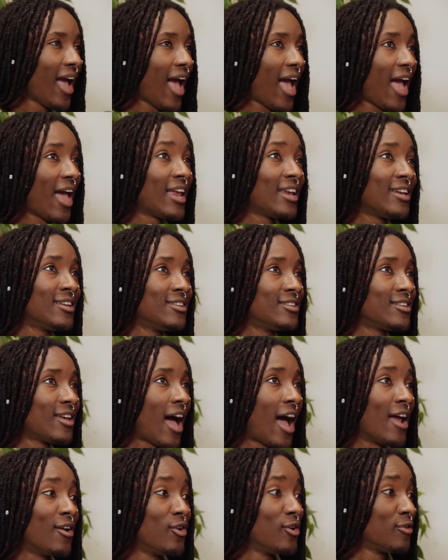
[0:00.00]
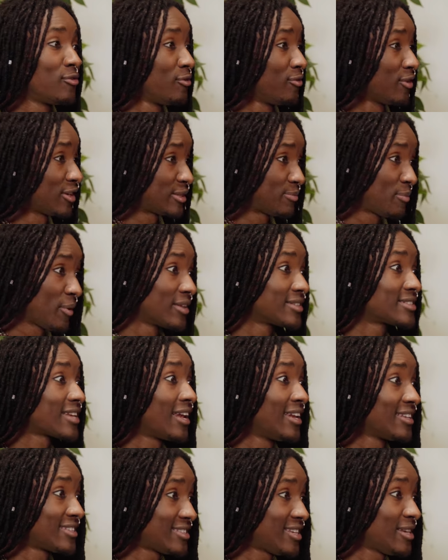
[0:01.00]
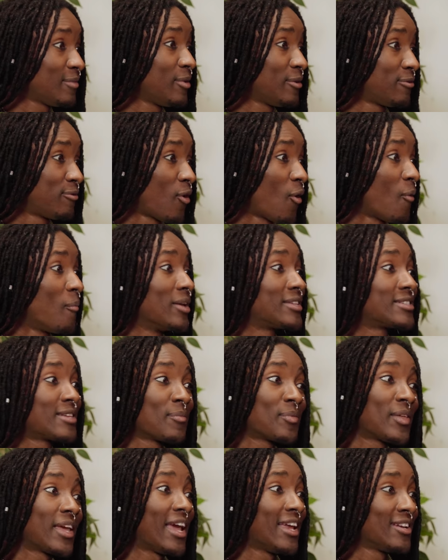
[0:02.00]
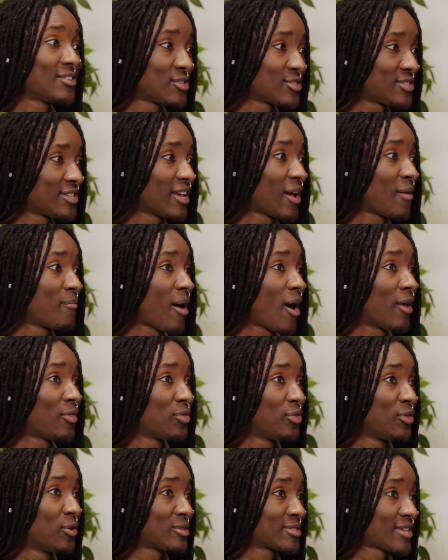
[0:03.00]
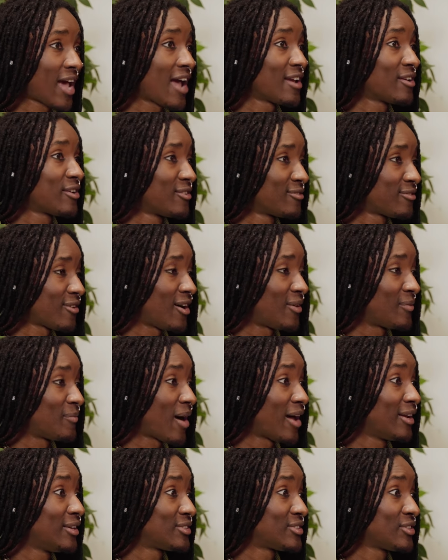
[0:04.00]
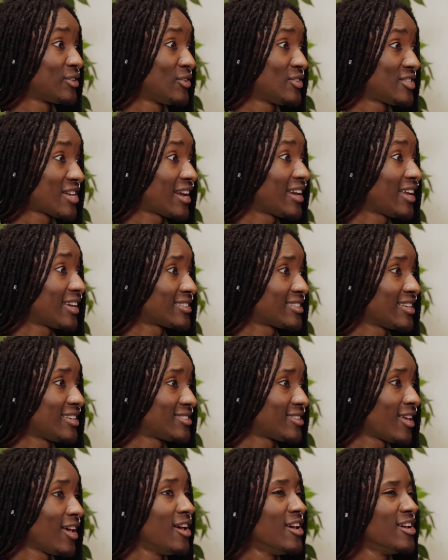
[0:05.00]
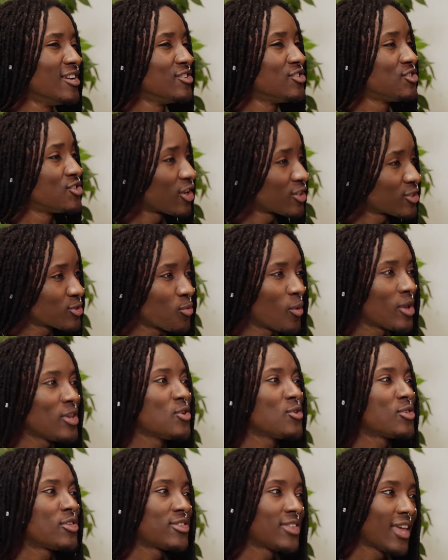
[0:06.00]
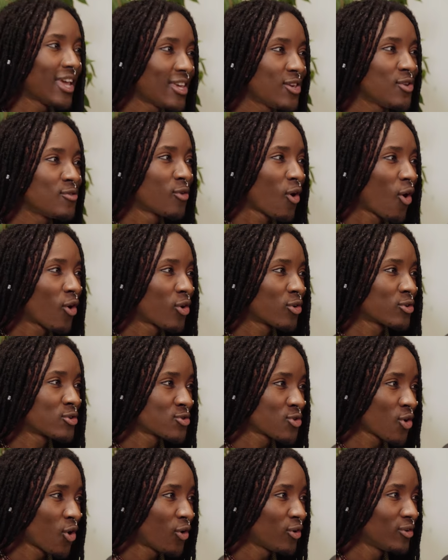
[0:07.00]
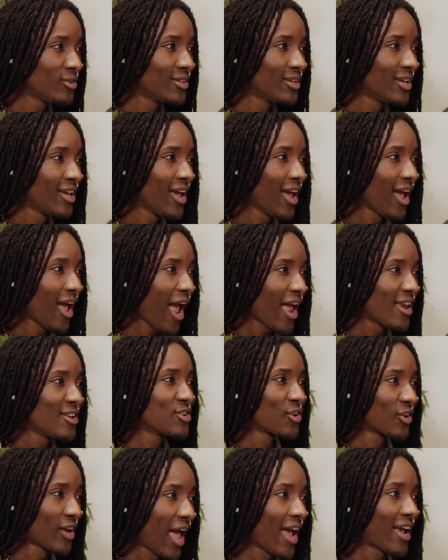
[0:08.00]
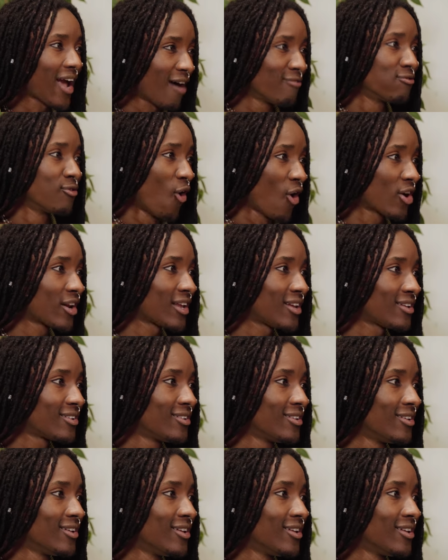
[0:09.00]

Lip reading: And I don't know if you've experienced LSD before, no. But something interesting about those kind of hallucinogenics is just when you think you've got control and you're like, I've got it,